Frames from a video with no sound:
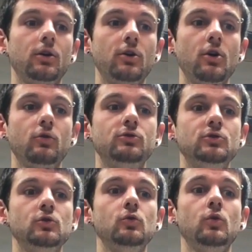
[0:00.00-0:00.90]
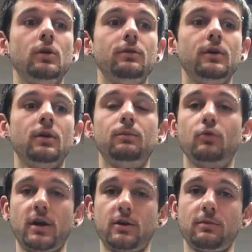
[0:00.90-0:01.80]
Go to the
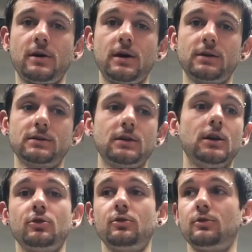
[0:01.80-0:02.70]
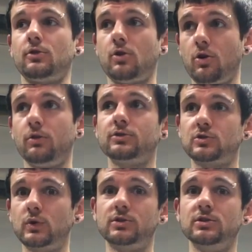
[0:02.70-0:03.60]
breaker box. Turn all the
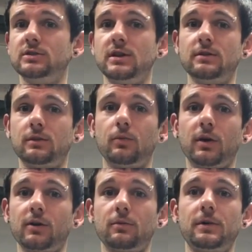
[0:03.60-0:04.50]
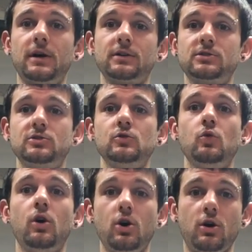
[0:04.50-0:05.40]
switches in the breaker box
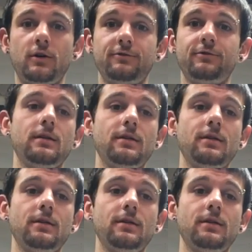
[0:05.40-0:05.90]
to off.